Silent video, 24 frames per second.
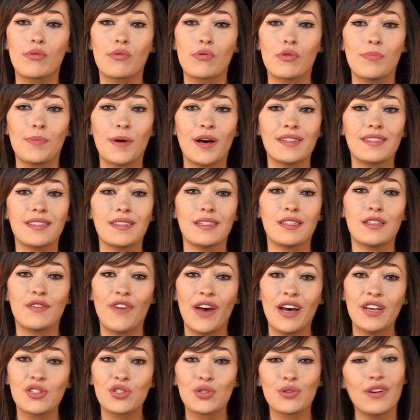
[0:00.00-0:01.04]
through the boss list
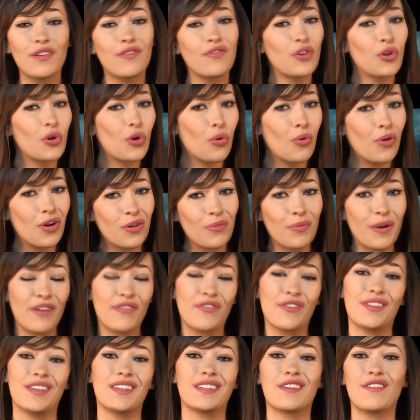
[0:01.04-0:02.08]
faster if you don't want to wait
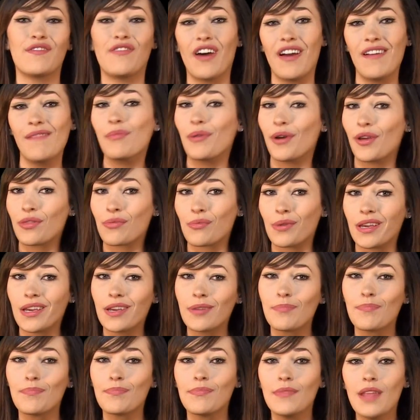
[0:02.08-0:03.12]
for this in 5.3.
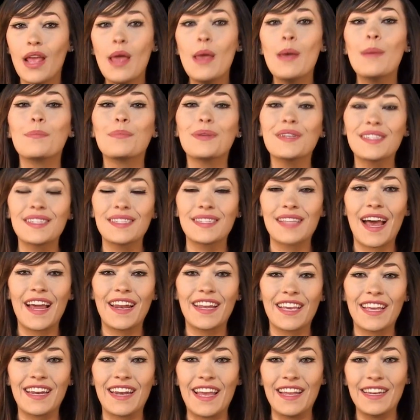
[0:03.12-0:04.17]
Blizz is
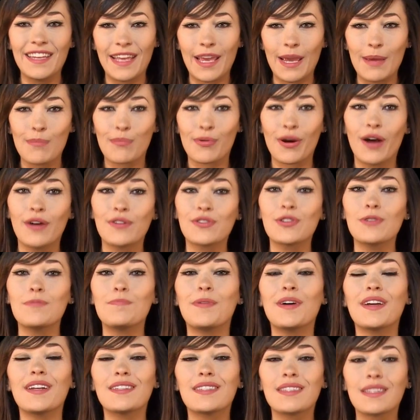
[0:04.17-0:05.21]
adding an in-game browser,
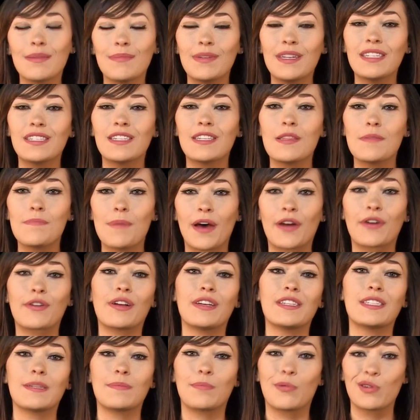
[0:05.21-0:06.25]
but it's limited to the
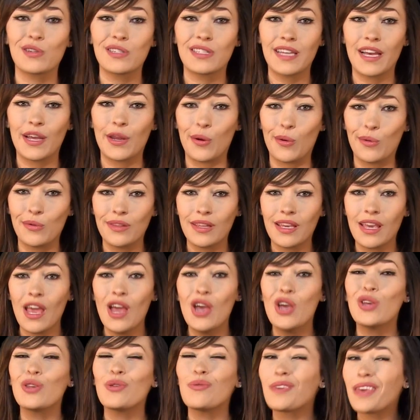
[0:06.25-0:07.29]
Battle.net support site only. You
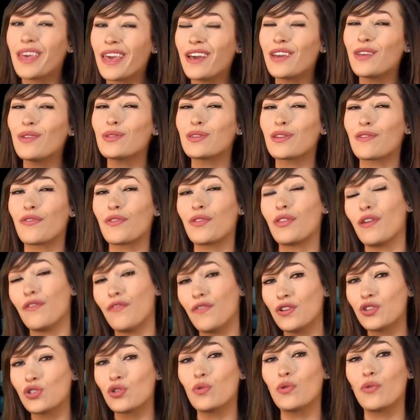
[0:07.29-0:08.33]
can't use it for the
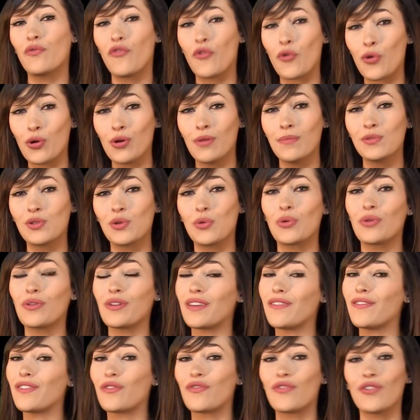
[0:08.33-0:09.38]
official forums or
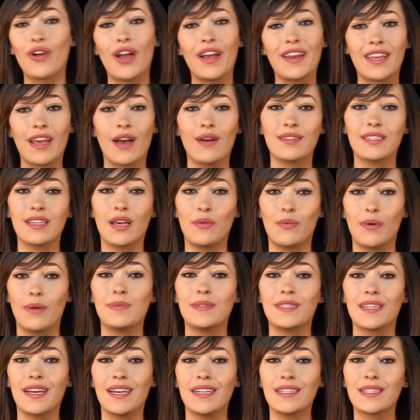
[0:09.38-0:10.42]
even for any outside
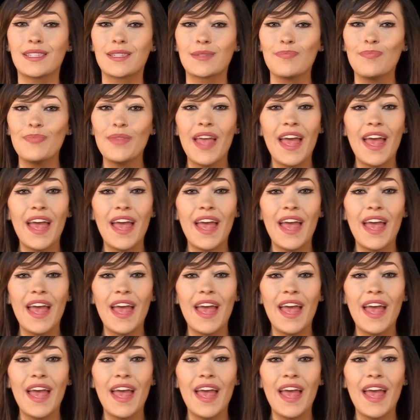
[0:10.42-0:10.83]
websites.